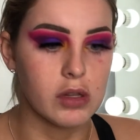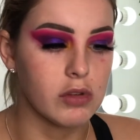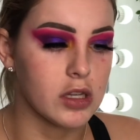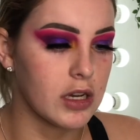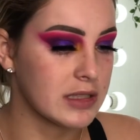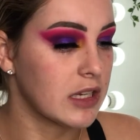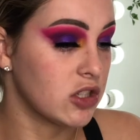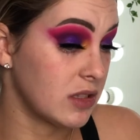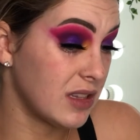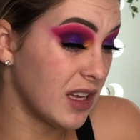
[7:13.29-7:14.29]
really nice
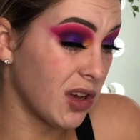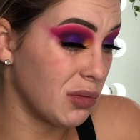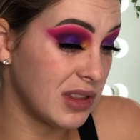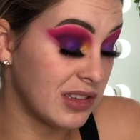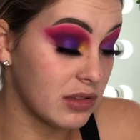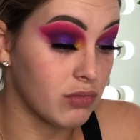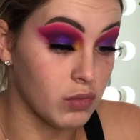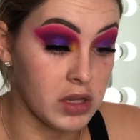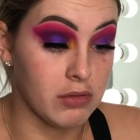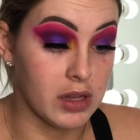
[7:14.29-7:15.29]
lashes and they go with this look
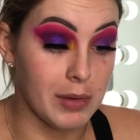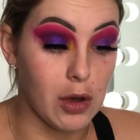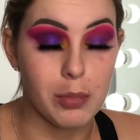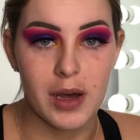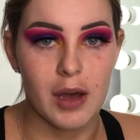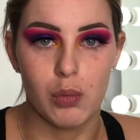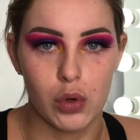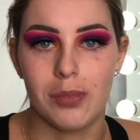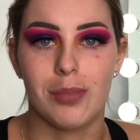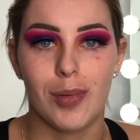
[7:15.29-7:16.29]
really, really well, but I
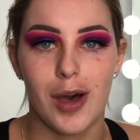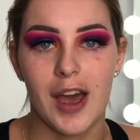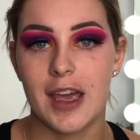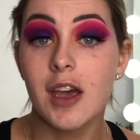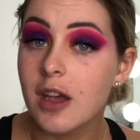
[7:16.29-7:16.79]
wouldn't buy